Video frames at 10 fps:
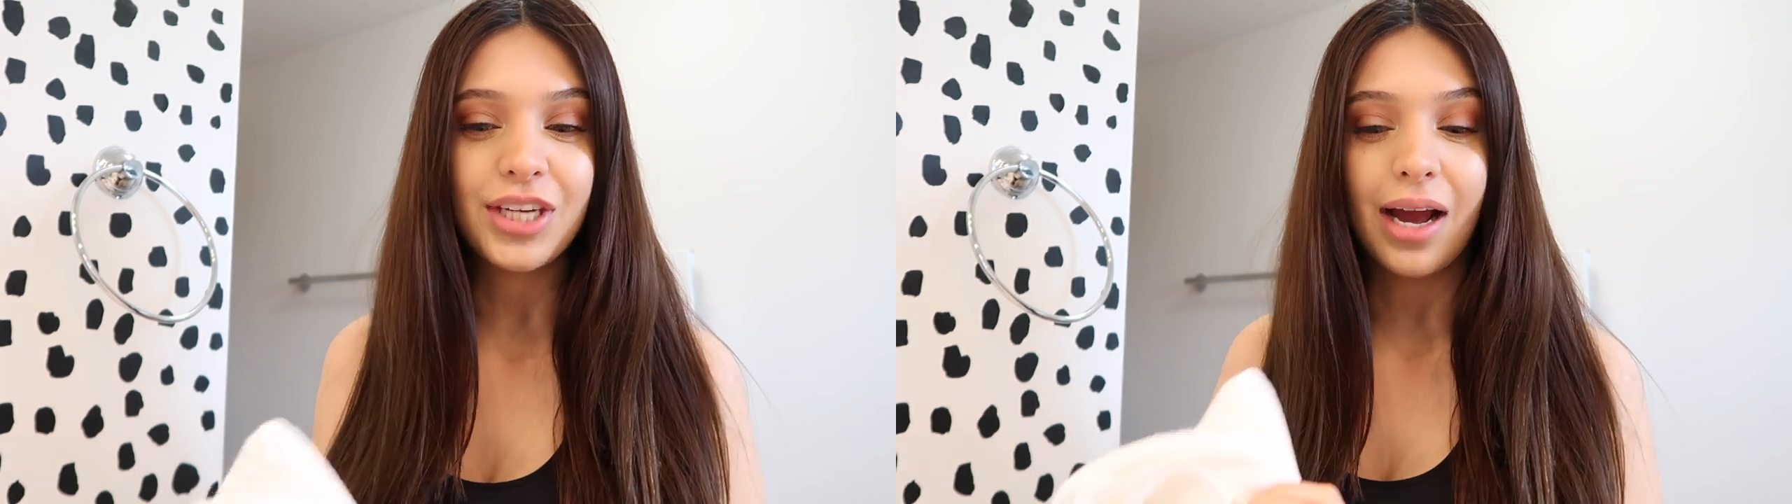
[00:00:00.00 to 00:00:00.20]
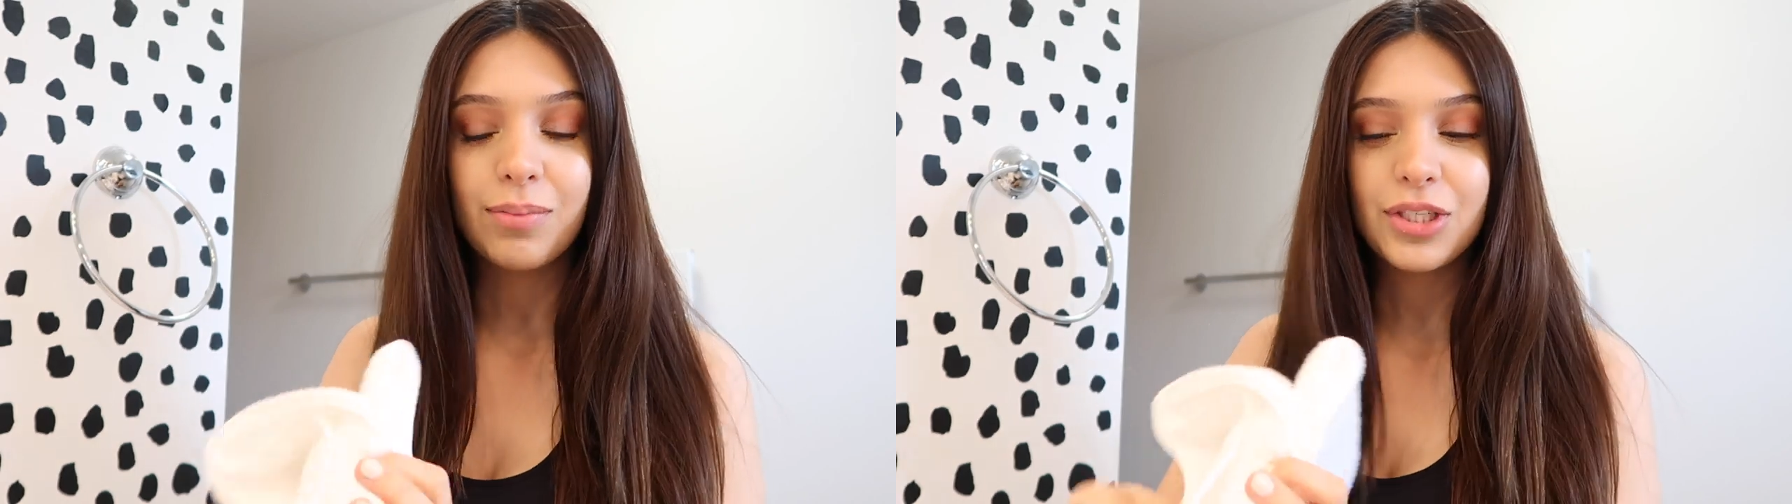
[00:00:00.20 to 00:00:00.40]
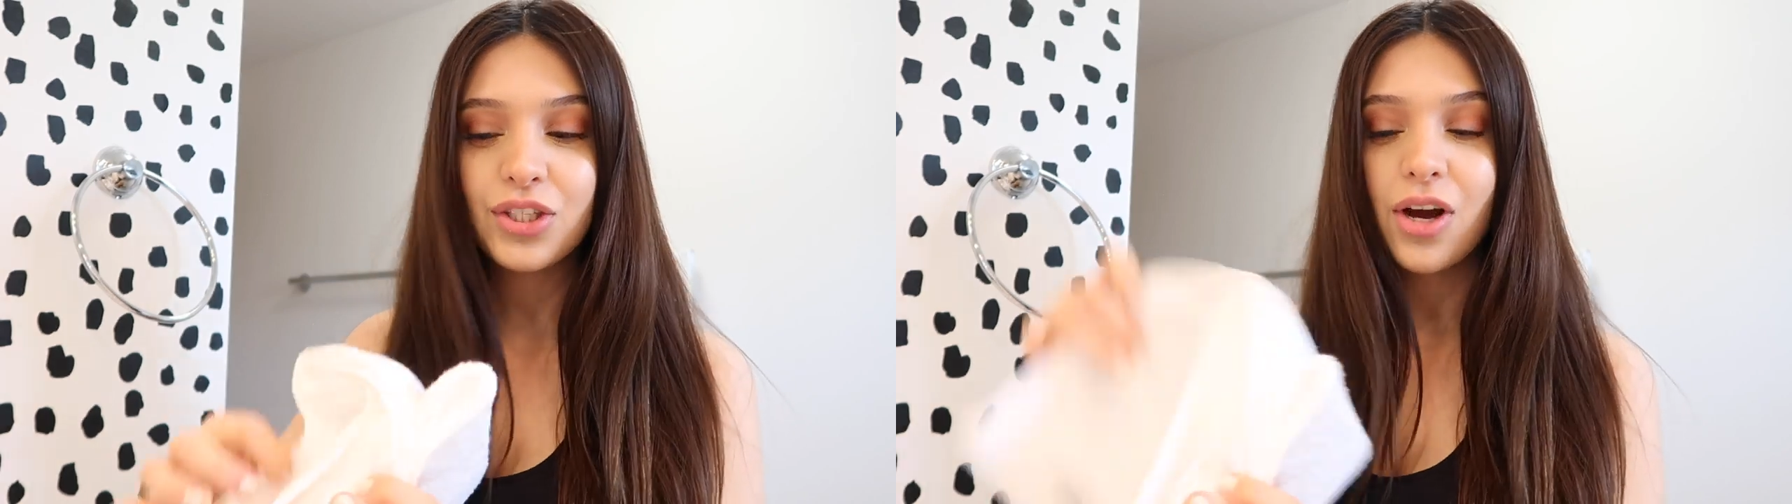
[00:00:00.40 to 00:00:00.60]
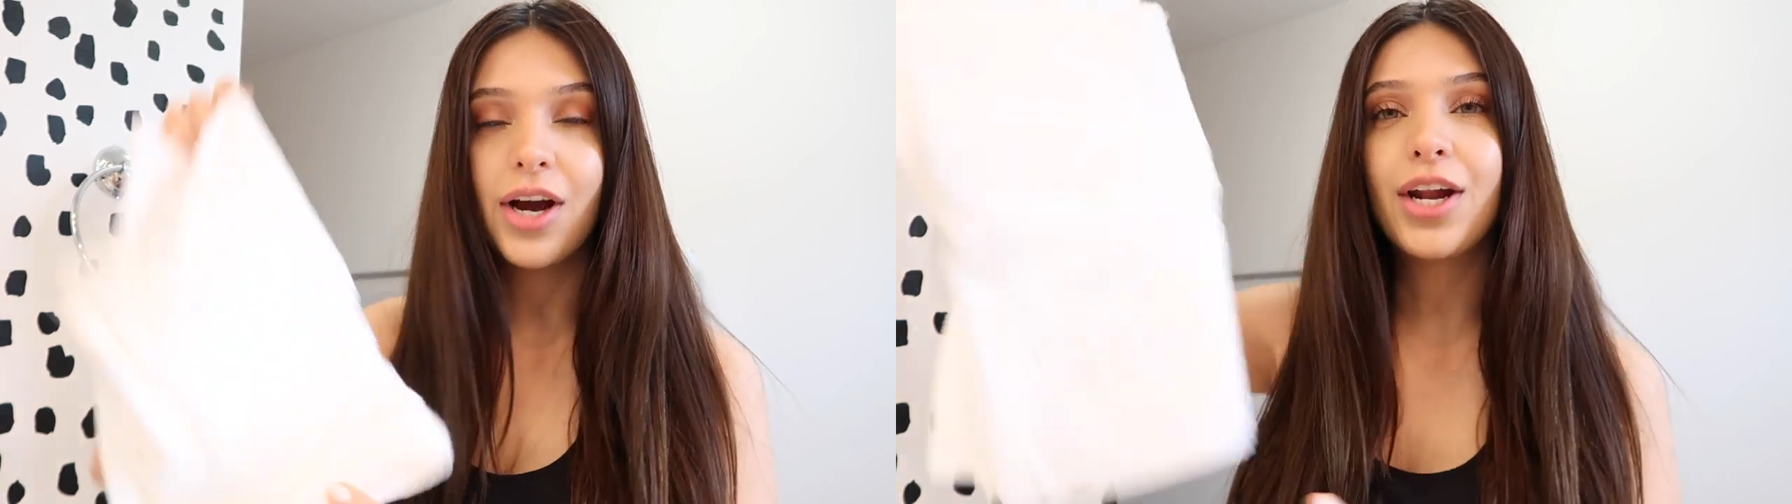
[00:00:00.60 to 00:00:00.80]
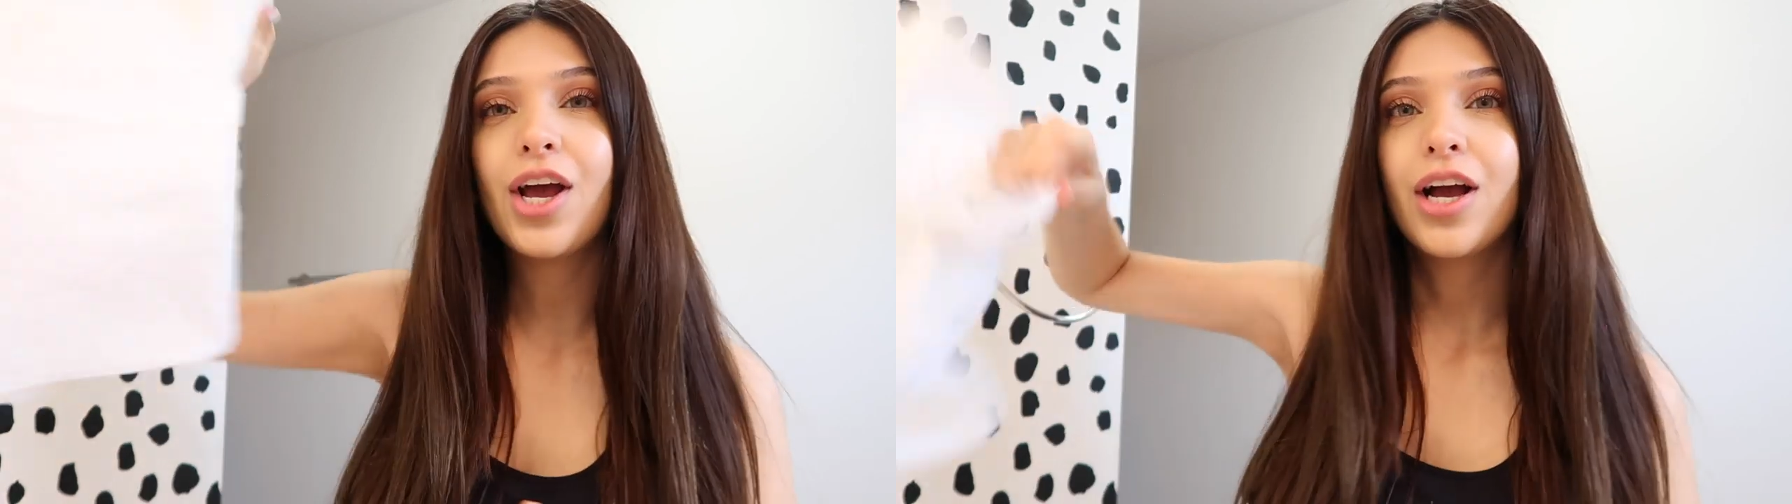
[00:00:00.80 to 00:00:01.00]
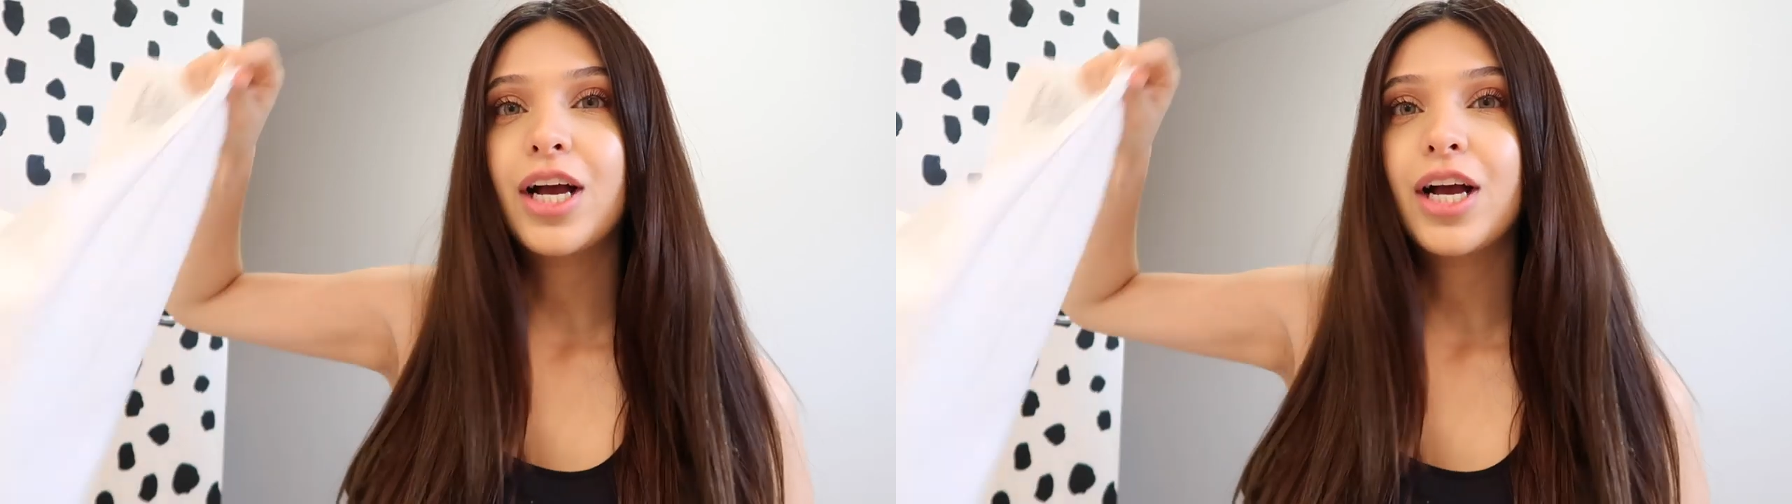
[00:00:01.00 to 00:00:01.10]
/ Amazon.